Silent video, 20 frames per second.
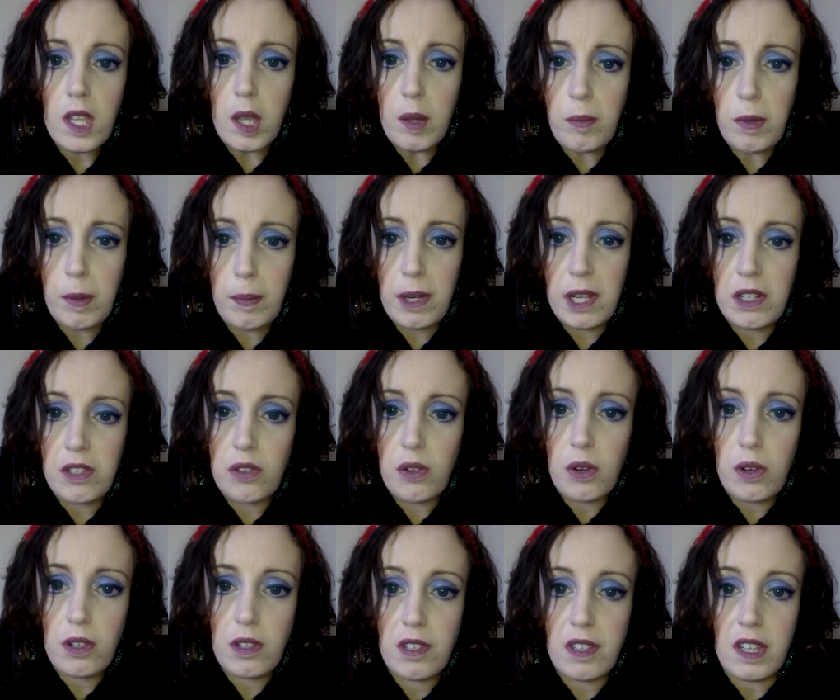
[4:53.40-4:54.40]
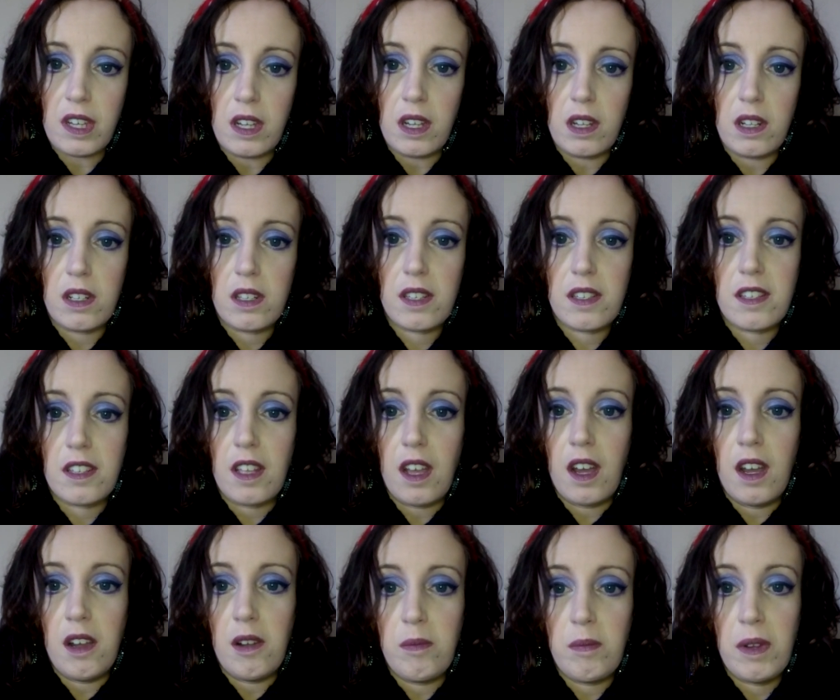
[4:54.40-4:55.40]
people into corsets,
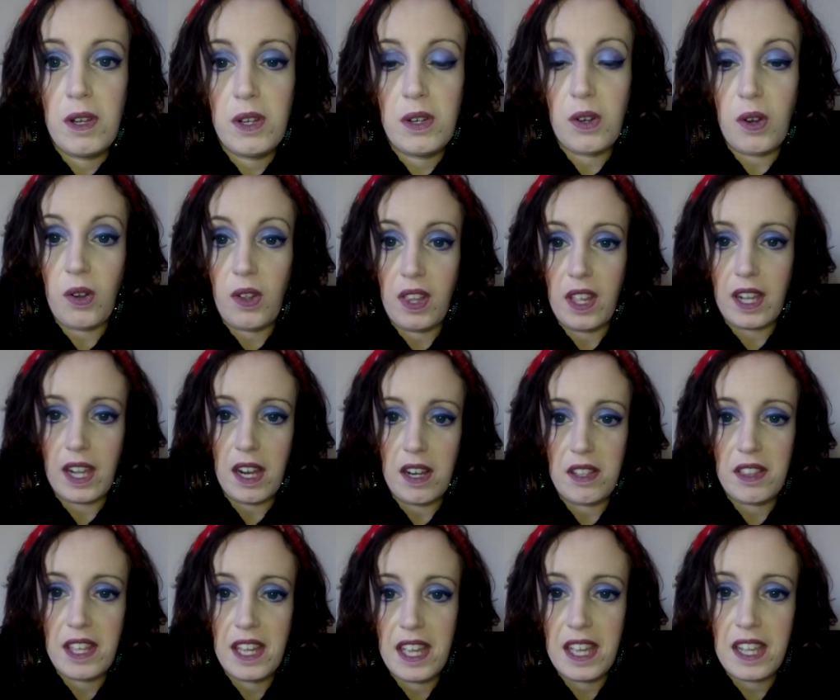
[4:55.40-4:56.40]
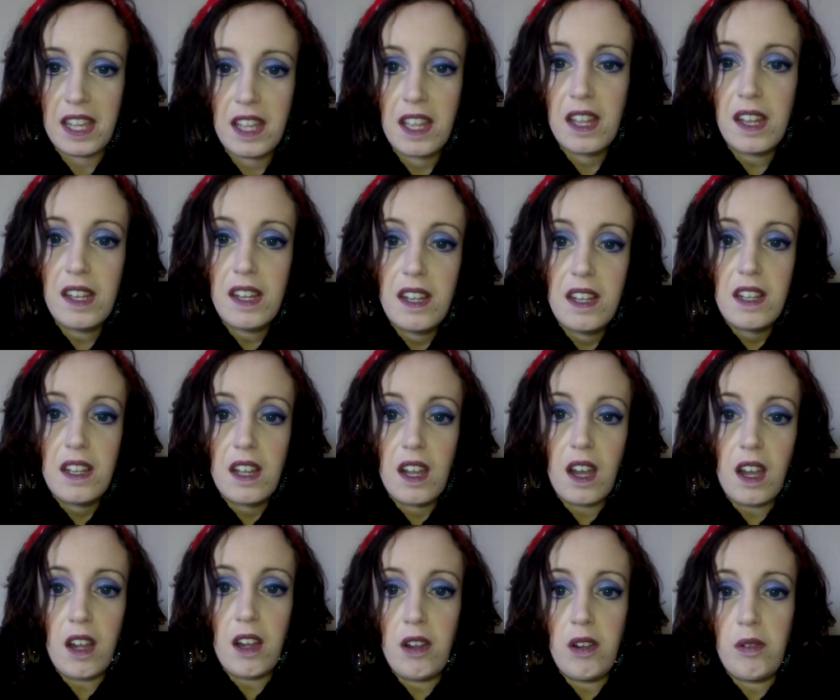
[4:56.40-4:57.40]
all that kind of thing.
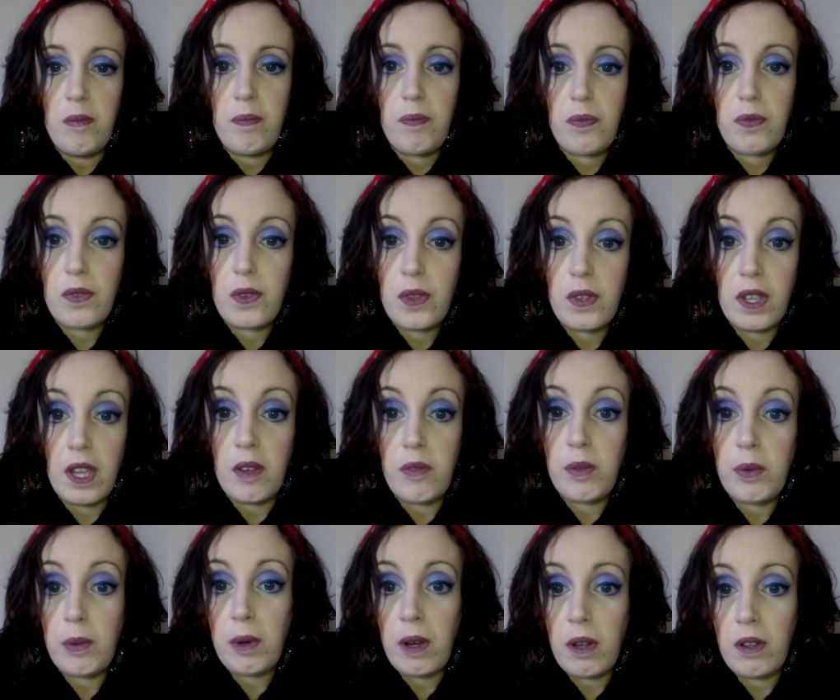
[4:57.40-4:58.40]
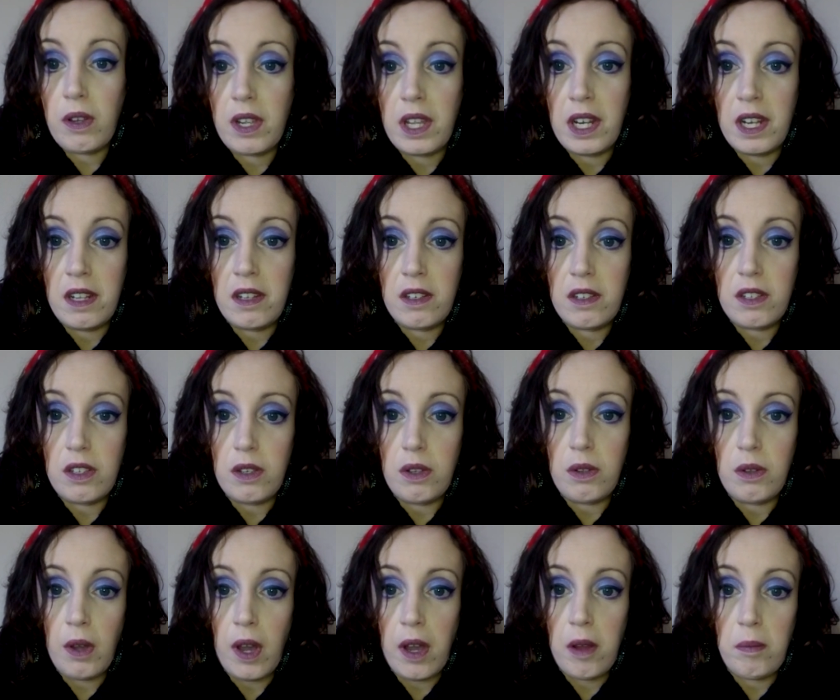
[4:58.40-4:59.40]
So yeah, if you are looking
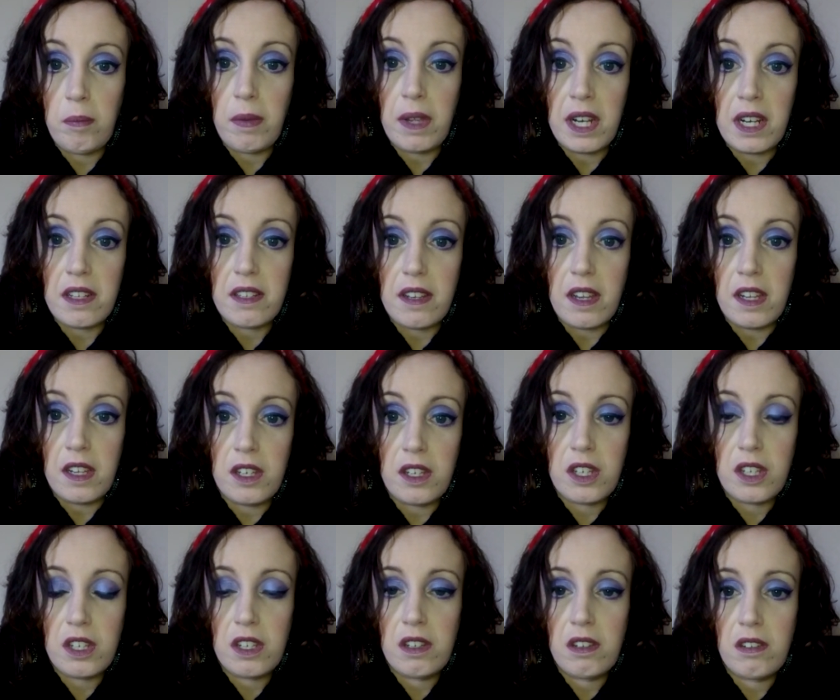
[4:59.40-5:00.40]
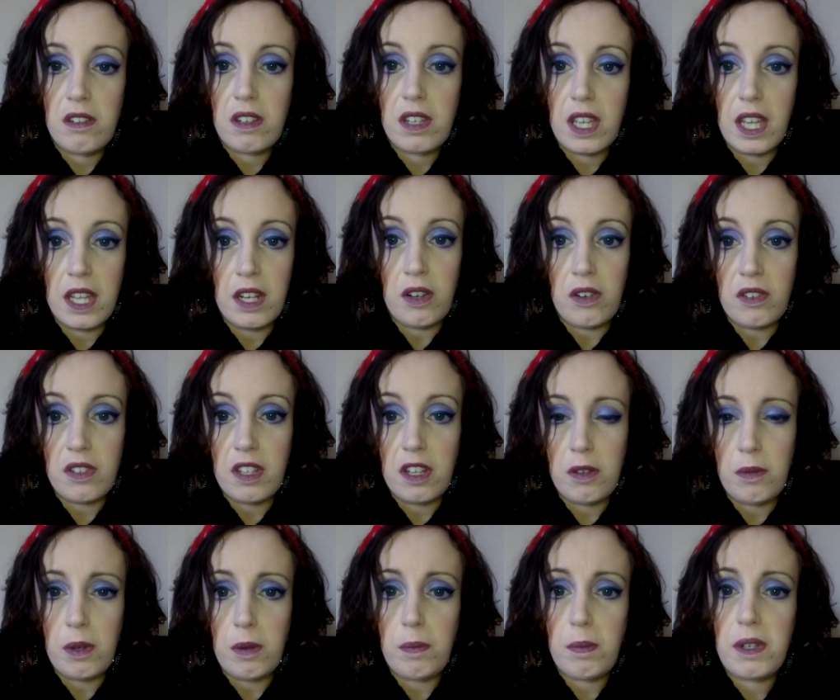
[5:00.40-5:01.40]
into being a stage kitten or a stage
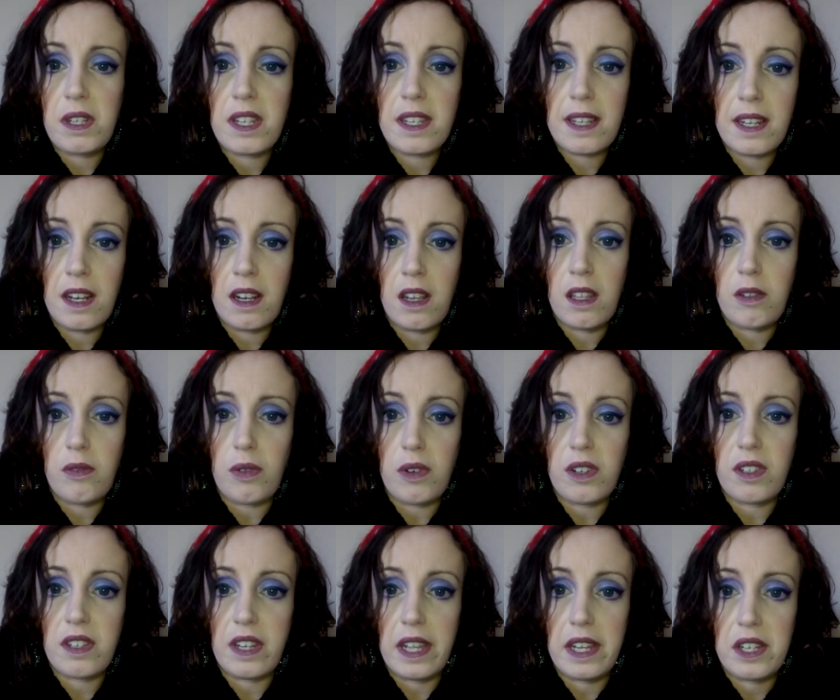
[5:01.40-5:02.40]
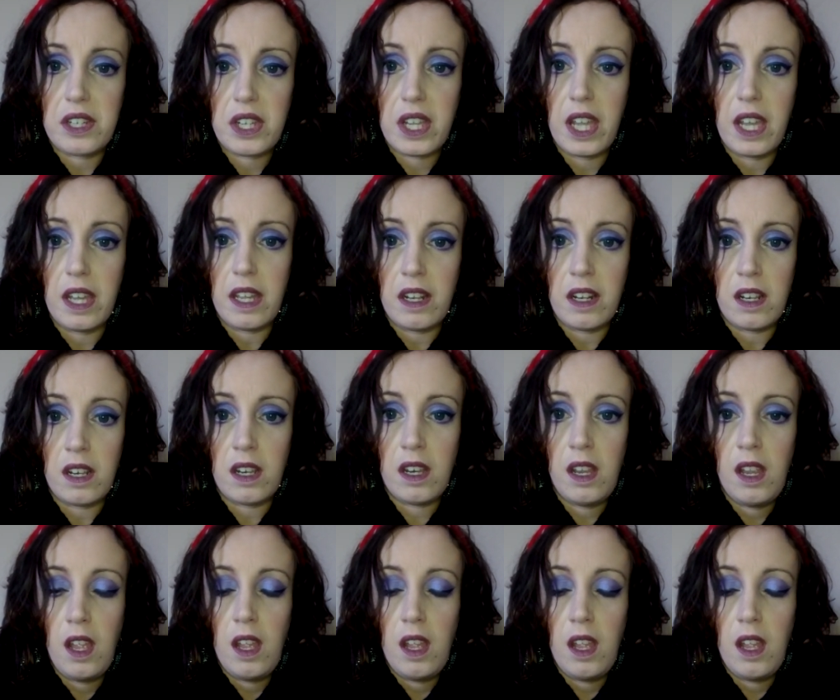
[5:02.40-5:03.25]
manager, particularly for a stage kitten,